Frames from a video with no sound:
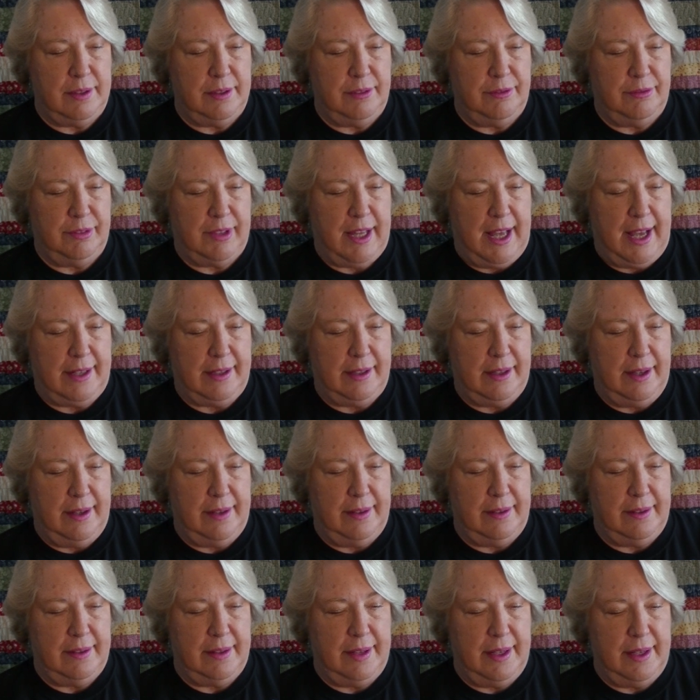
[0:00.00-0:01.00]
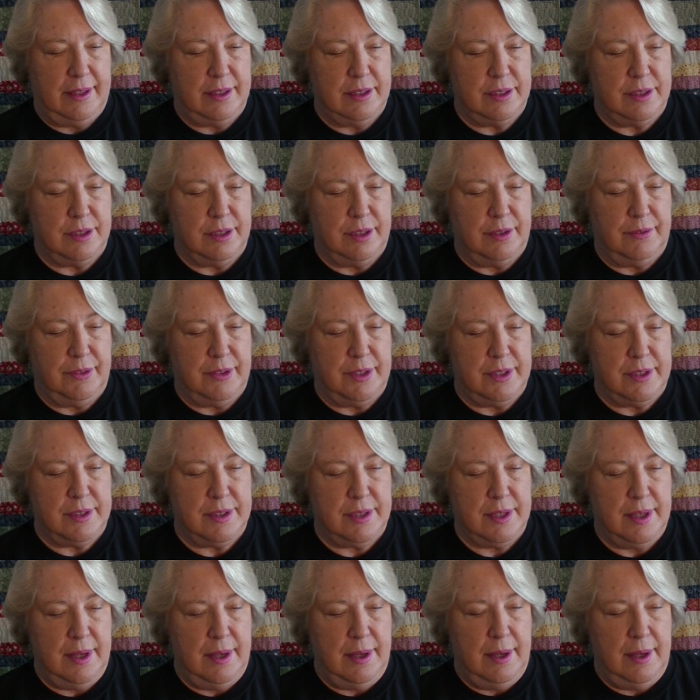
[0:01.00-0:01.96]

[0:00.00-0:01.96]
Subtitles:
the flat iron and surface